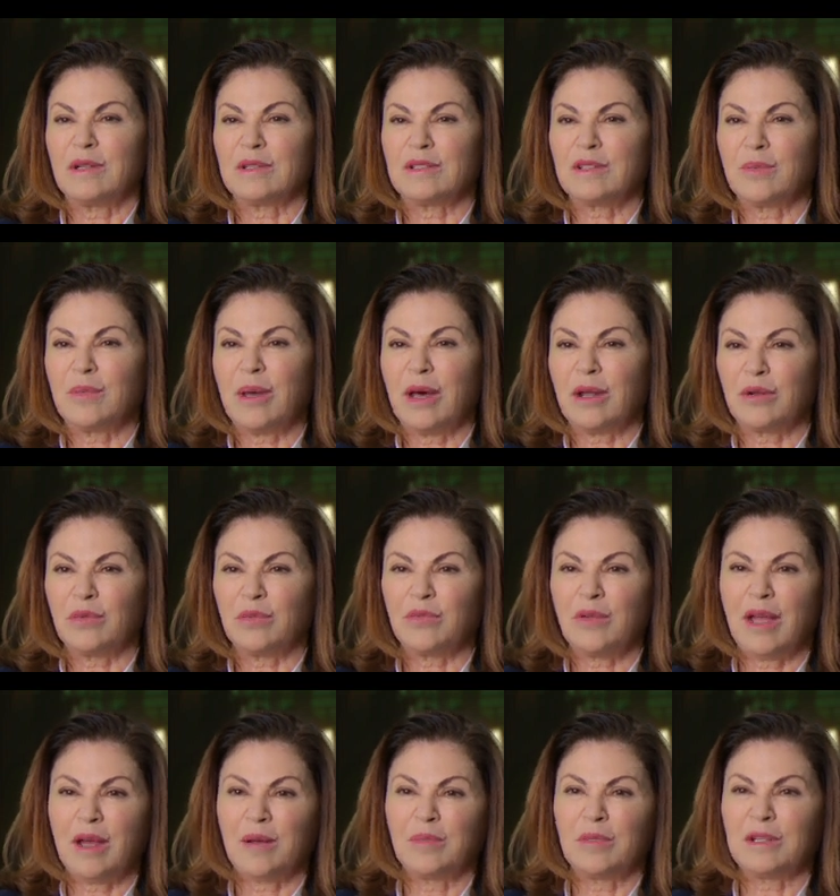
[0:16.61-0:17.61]
It's about a
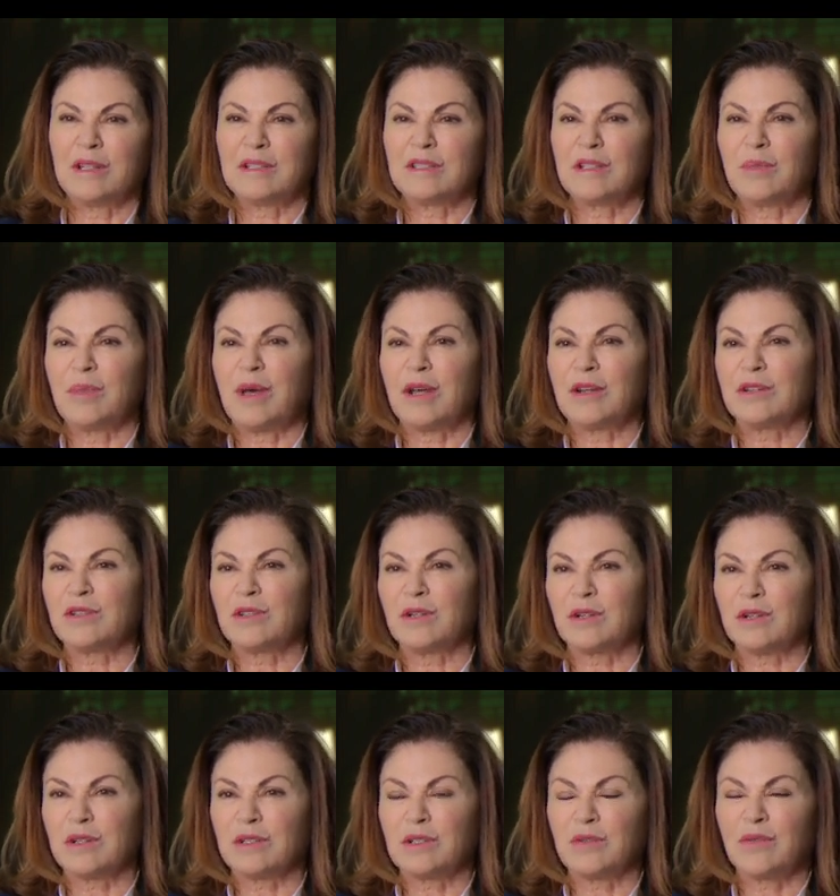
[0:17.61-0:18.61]
family. It's about a
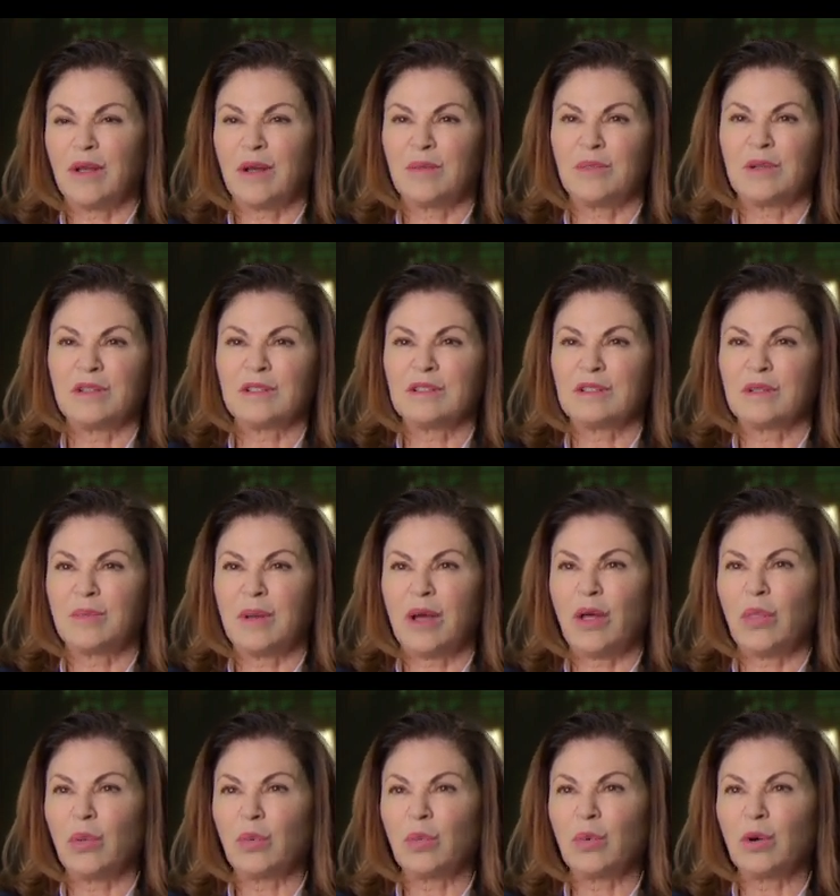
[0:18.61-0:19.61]
circus family. It's
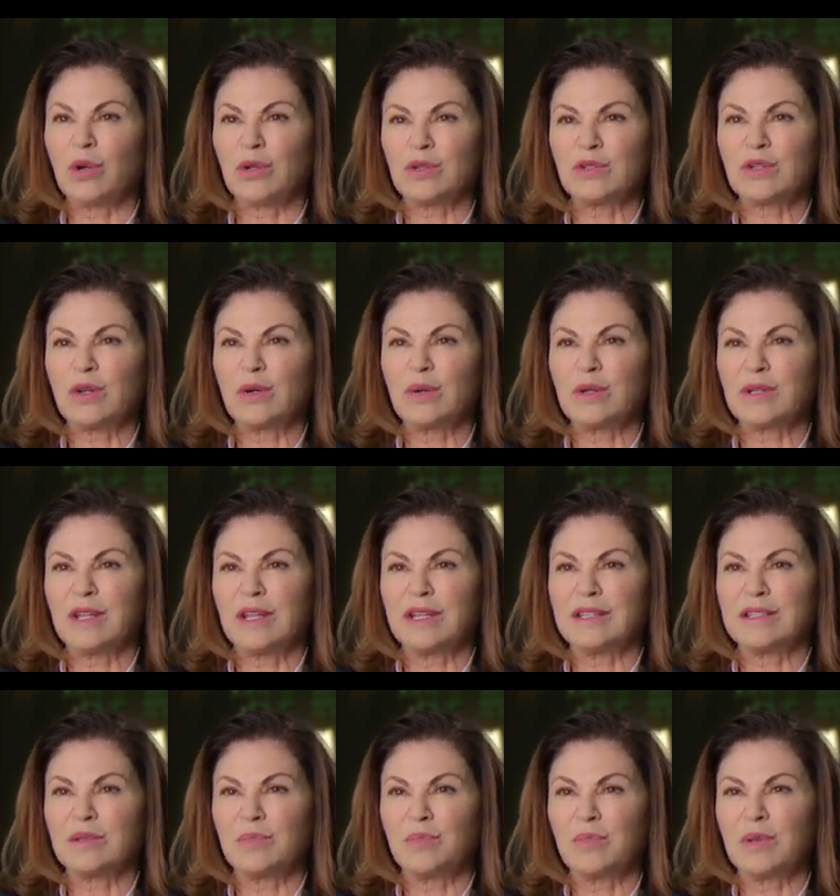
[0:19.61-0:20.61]
about the world. So
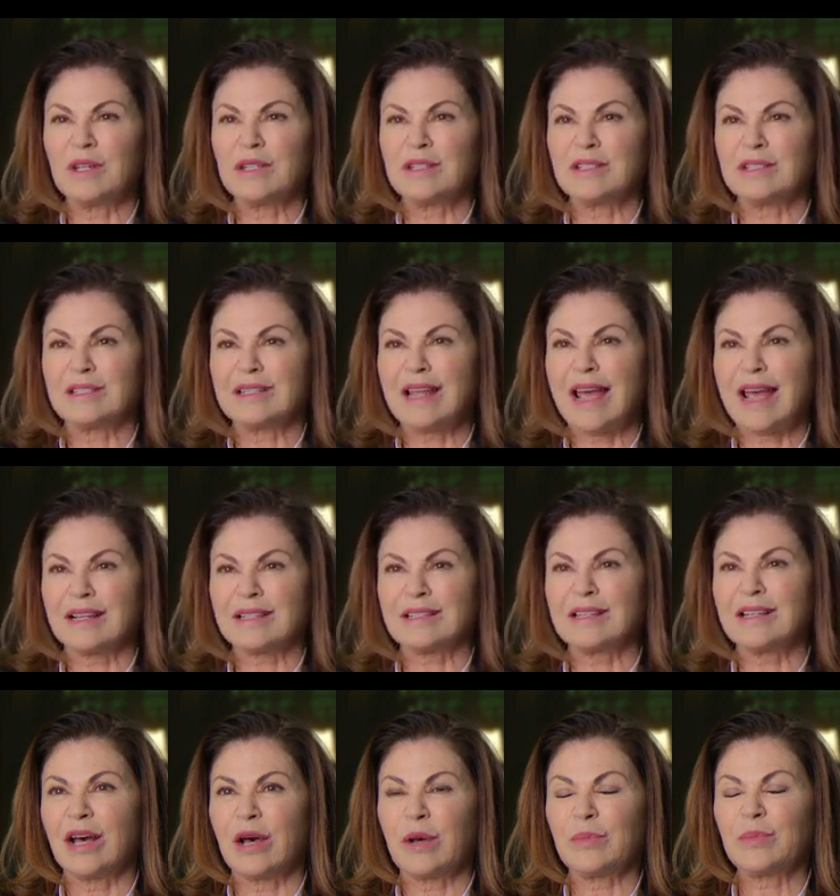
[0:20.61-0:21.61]
it
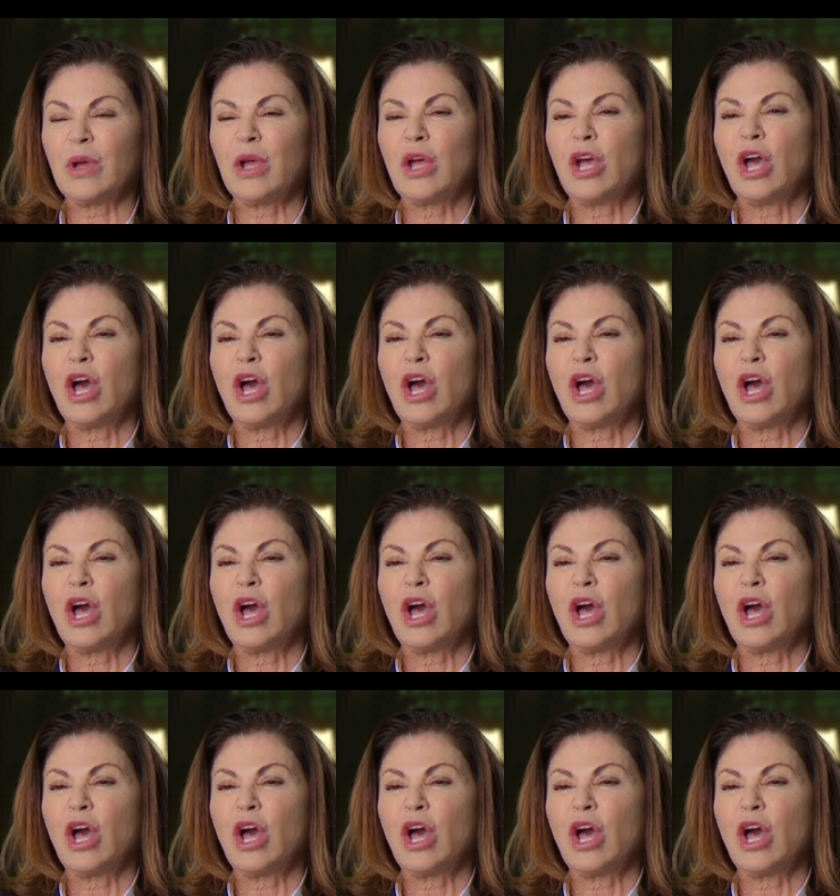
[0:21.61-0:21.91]
stacks up.